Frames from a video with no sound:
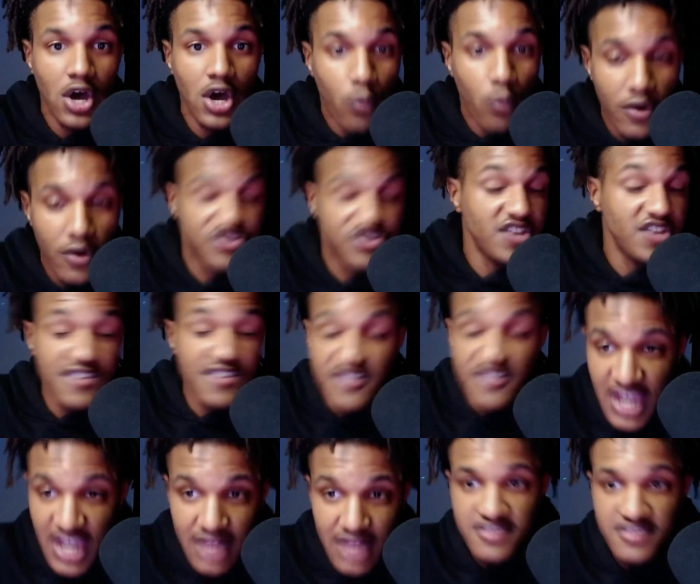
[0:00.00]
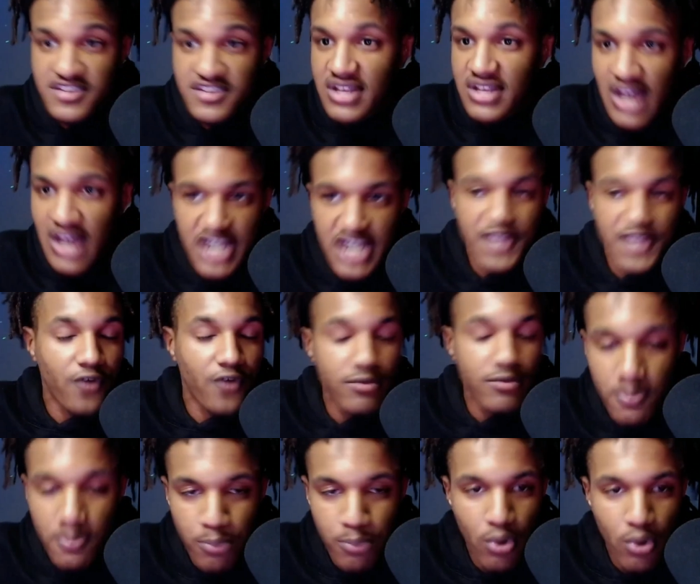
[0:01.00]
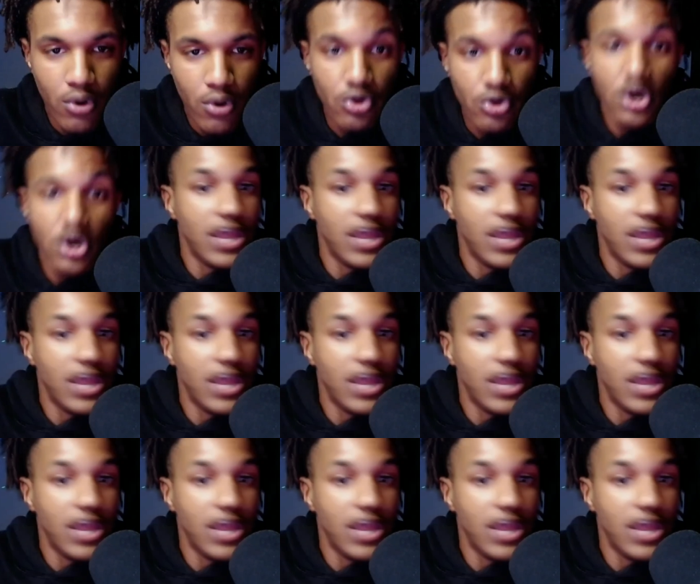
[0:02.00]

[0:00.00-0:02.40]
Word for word: with just as talented guys from the portal.